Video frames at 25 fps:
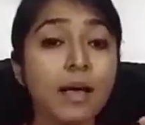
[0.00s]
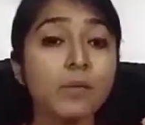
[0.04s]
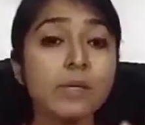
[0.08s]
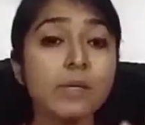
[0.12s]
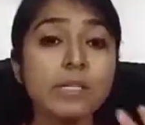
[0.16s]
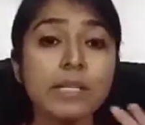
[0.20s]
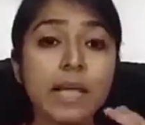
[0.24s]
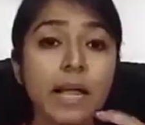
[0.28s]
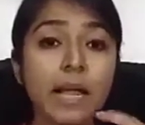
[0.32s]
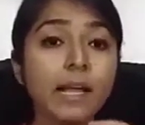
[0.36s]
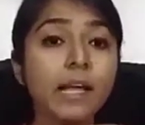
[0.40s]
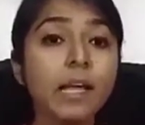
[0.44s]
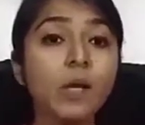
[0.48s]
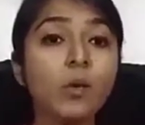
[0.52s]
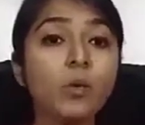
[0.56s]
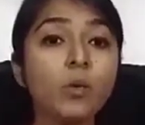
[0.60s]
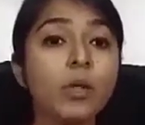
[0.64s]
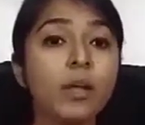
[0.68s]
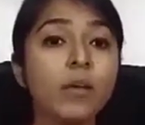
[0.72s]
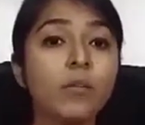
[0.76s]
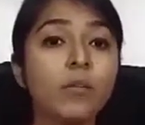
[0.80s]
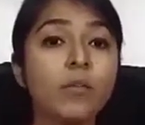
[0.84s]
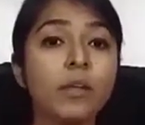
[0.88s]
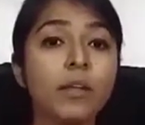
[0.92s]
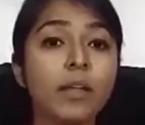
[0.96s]
I was telling
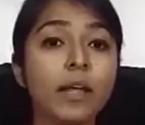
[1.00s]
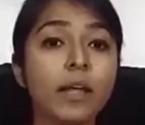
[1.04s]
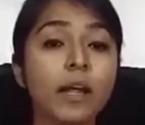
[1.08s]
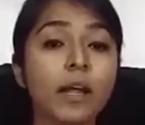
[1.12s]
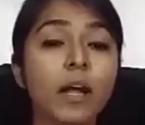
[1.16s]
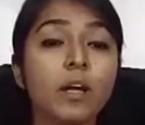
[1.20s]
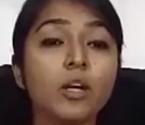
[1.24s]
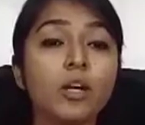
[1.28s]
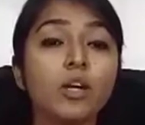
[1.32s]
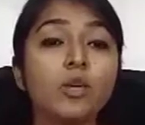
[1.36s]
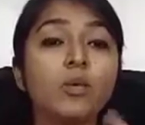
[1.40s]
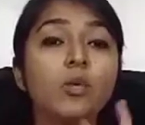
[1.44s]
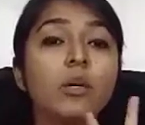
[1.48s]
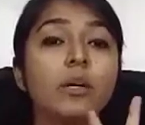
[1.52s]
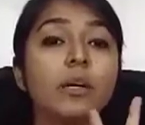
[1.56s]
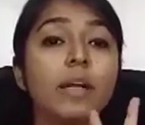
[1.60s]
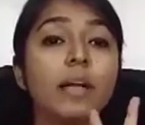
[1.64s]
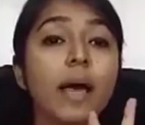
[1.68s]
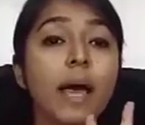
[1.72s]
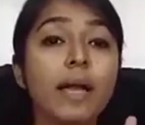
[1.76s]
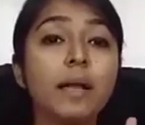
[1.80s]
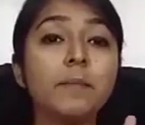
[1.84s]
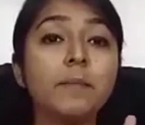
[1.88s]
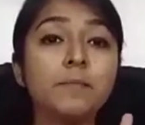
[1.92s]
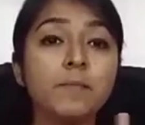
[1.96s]
you there are two
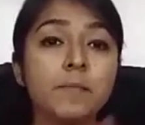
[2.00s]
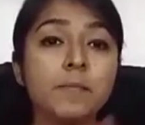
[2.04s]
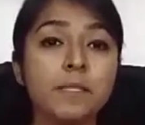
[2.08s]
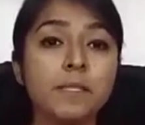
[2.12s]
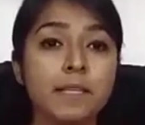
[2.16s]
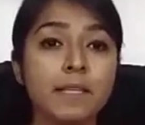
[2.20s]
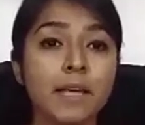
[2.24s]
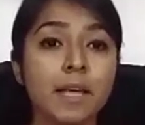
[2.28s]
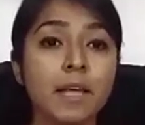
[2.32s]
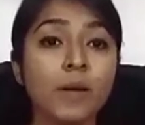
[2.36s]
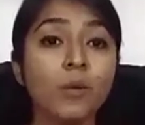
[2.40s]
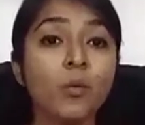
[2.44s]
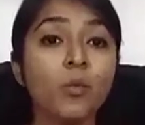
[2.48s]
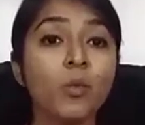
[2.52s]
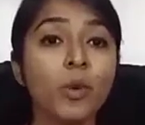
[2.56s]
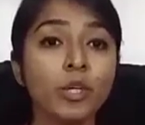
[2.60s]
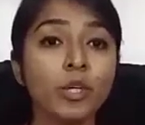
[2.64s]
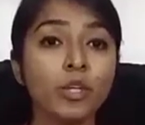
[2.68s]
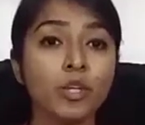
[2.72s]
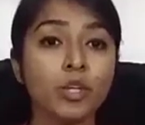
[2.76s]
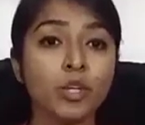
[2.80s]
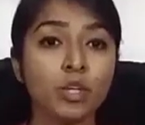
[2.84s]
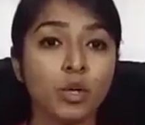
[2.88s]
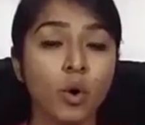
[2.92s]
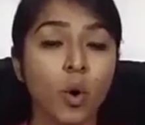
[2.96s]
types in
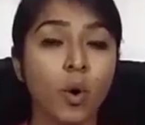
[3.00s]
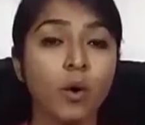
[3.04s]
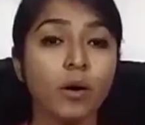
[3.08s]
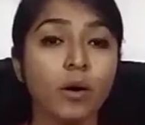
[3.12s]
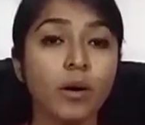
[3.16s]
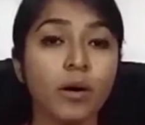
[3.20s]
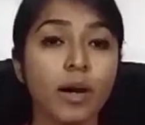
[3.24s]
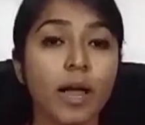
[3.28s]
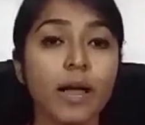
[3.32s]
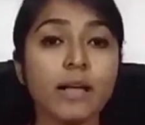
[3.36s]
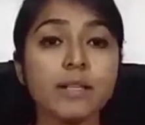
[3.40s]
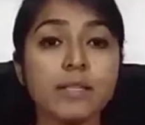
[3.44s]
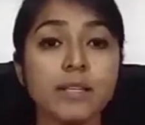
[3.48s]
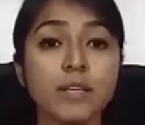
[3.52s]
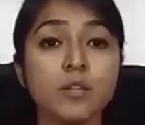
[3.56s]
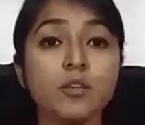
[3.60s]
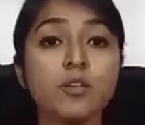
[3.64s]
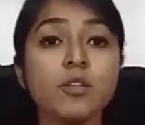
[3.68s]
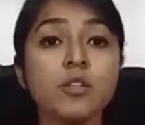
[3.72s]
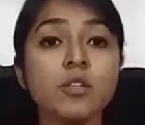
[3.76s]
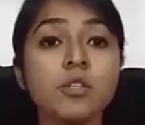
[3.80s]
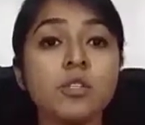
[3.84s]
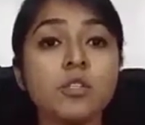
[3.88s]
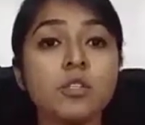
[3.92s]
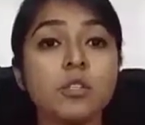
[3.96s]
which
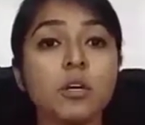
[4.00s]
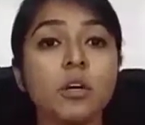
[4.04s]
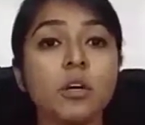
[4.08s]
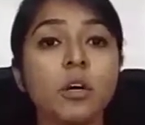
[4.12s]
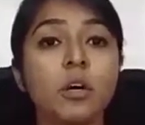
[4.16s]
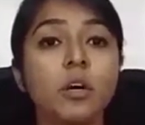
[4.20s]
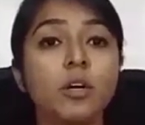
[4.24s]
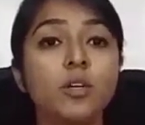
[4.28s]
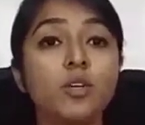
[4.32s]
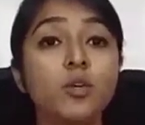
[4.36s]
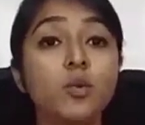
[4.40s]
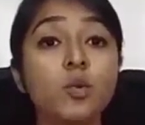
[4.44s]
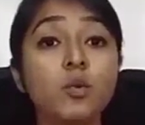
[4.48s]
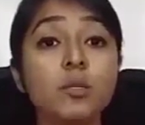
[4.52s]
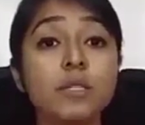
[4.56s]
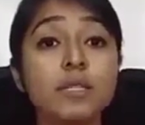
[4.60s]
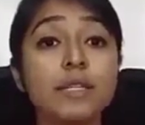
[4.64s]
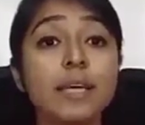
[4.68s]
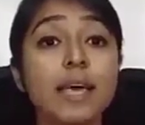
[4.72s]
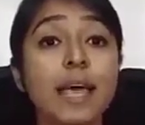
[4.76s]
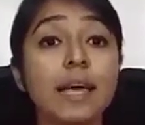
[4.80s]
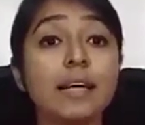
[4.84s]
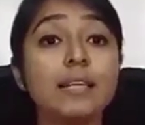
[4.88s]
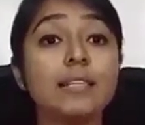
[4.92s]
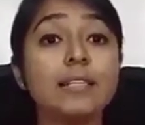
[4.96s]
organizations use
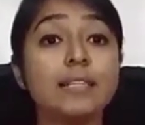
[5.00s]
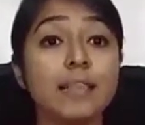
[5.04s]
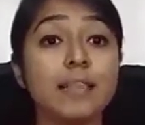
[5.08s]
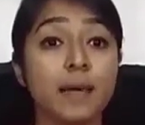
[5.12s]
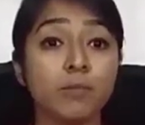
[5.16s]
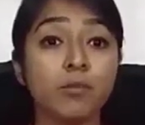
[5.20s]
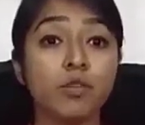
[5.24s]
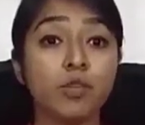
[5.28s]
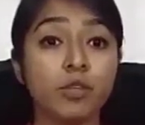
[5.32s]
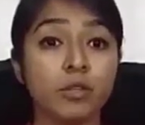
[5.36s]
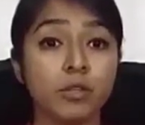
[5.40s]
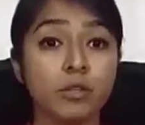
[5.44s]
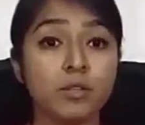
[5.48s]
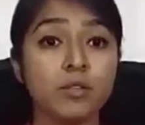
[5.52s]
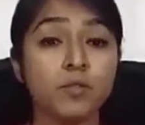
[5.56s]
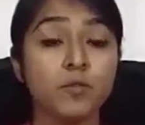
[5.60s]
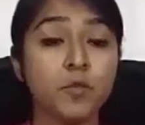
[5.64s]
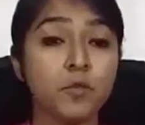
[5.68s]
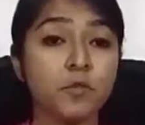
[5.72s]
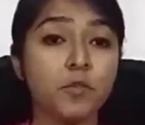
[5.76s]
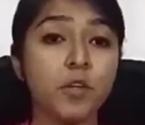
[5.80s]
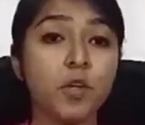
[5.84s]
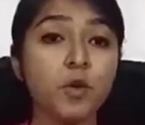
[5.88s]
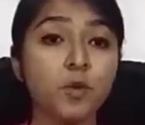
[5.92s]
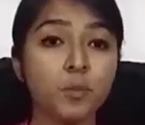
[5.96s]
the exemption.
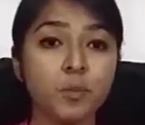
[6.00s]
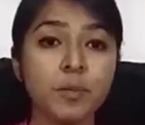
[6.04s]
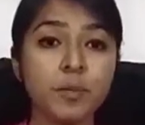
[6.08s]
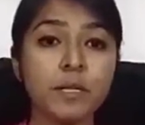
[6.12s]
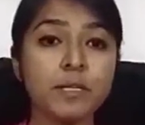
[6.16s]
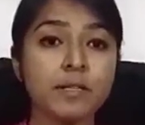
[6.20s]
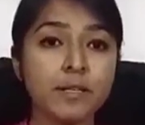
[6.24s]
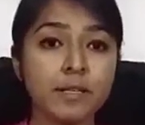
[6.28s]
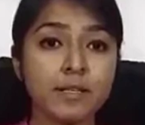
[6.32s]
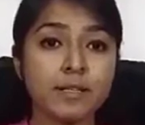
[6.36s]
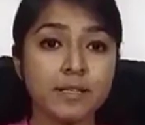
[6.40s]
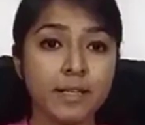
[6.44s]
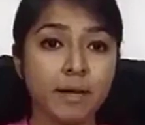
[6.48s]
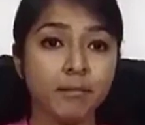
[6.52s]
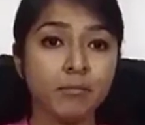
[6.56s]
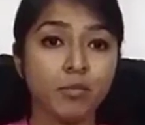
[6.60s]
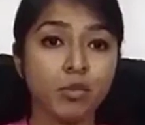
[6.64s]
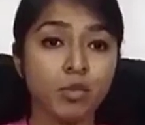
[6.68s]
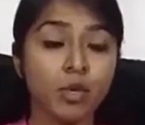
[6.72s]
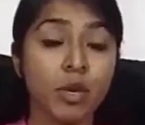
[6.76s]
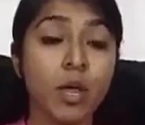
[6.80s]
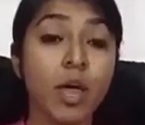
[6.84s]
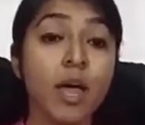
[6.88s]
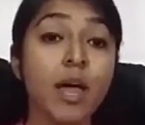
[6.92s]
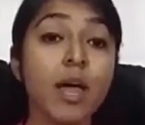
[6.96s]
This 50 rupees
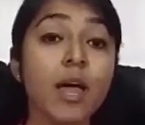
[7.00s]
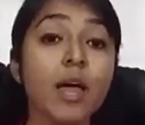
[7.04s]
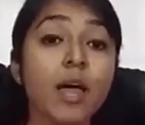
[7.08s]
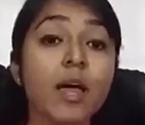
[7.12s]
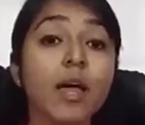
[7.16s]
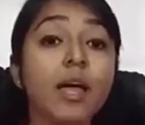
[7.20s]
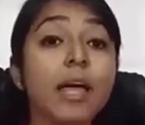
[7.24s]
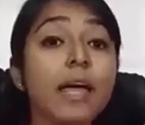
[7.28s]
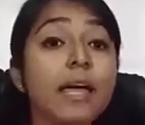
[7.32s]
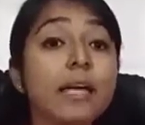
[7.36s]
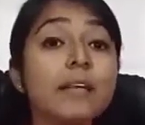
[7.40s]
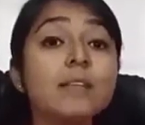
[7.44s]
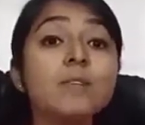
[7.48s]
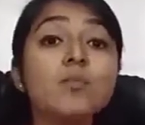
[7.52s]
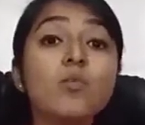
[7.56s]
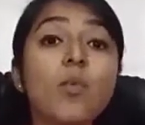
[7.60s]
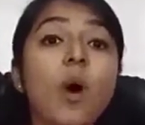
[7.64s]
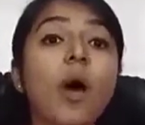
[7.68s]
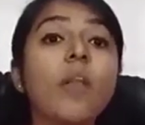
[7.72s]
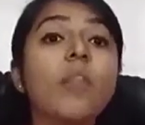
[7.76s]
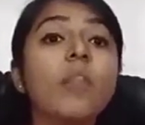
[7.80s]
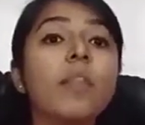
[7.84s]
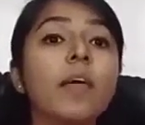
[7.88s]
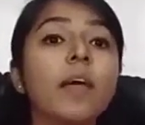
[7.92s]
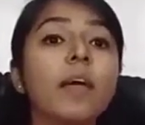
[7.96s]
exemption
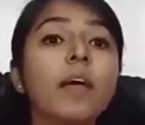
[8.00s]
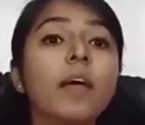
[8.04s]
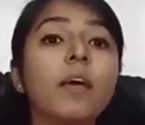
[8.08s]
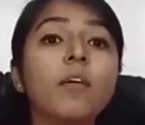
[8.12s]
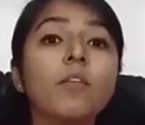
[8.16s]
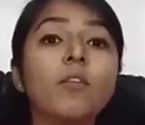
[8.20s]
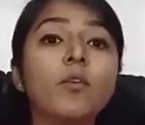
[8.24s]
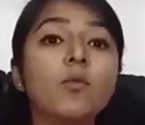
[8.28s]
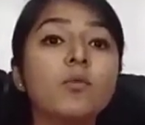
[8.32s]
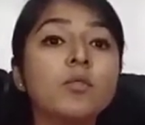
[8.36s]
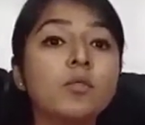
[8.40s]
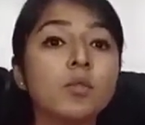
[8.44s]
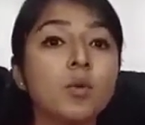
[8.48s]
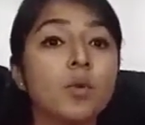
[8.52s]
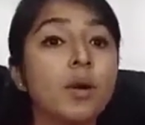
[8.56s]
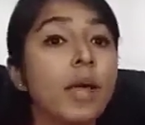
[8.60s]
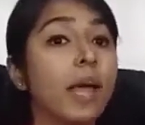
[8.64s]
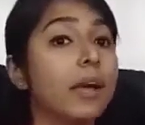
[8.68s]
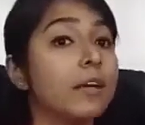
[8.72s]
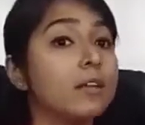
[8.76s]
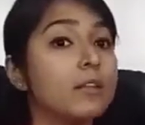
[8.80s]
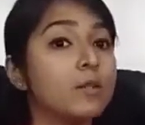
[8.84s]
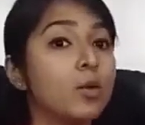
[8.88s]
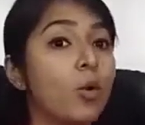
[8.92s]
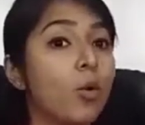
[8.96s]
is one, they give you
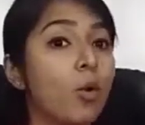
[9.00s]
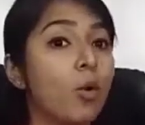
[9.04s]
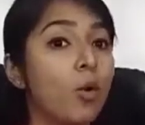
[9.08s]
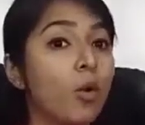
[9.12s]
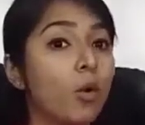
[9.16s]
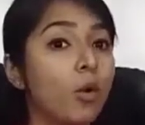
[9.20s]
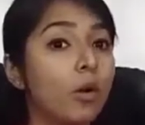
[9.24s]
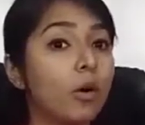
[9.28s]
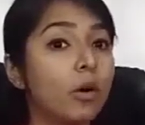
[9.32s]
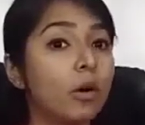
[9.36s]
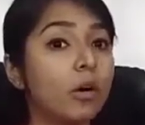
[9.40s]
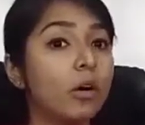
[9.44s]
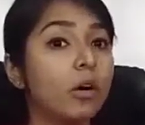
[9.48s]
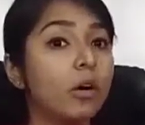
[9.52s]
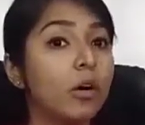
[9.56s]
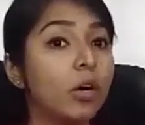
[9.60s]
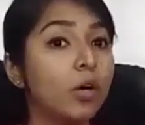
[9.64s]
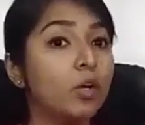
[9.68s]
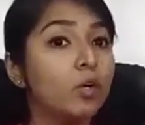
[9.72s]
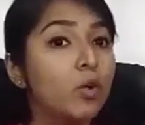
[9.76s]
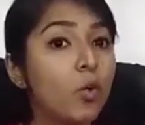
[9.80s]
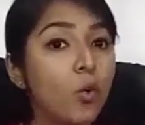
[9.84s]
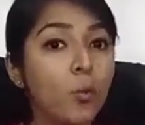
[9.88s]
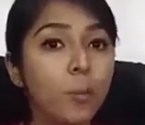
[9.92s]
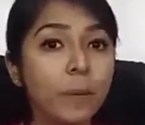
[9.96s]

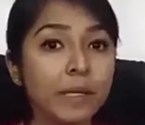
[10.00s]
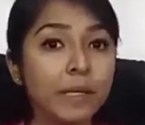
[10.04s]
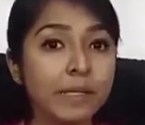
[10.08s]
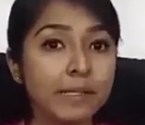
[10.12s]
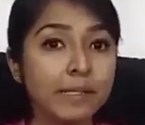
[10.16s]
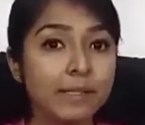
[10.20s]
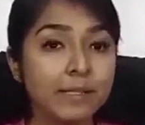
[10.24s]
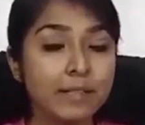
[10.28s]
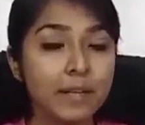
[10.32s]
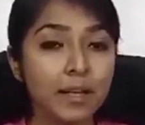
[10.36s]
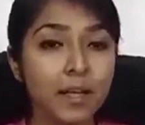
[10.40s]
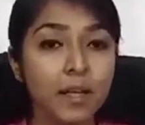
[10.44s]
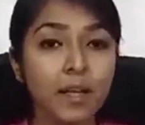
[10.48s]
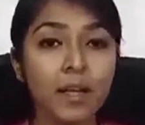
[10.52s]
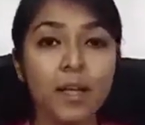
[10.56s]
Sodexo coupons.